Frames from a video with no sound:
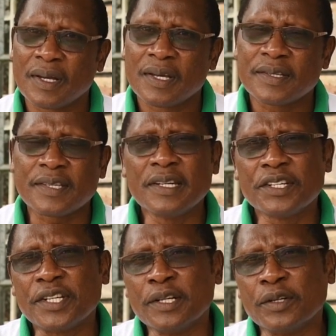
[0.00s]
Sidney
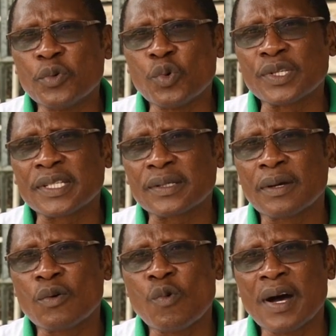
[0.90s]
Sheldon was
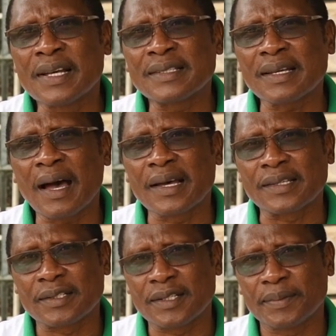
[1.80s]
once
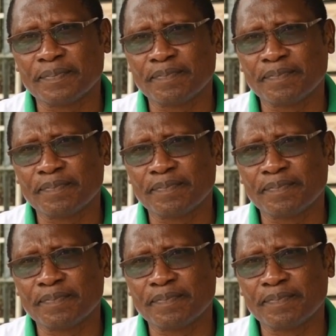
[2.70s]
asked